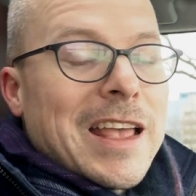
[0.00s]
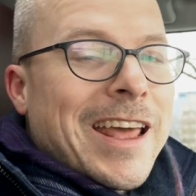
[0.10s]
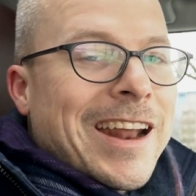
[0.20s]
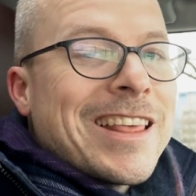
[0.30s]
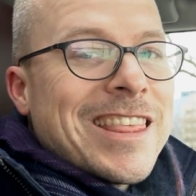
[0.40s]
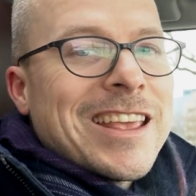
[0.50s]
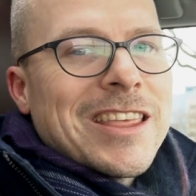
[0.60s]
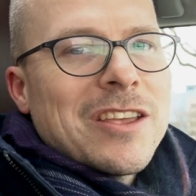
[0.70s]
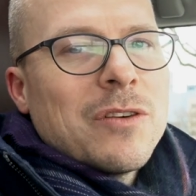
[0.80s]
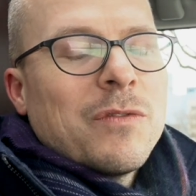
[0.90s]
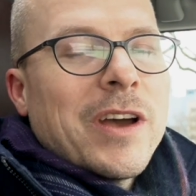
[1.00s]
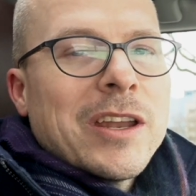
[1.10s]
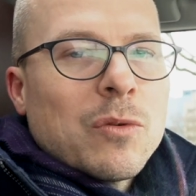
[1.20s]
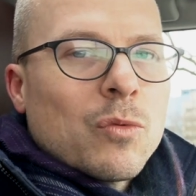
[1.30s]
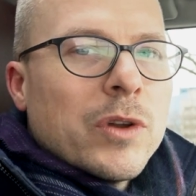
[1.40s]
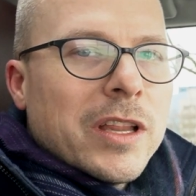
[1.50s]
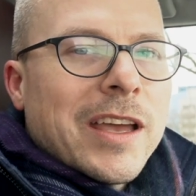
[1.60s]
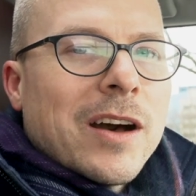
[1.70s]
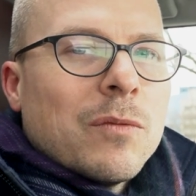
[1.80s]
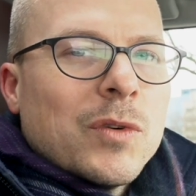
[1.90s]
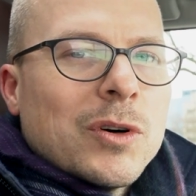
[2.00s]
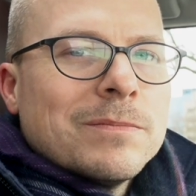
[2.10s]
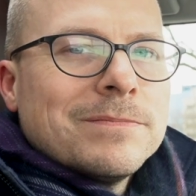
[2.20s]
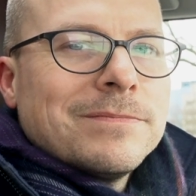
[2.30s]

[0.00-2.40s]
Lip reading: And I think that you'll find it really helpful.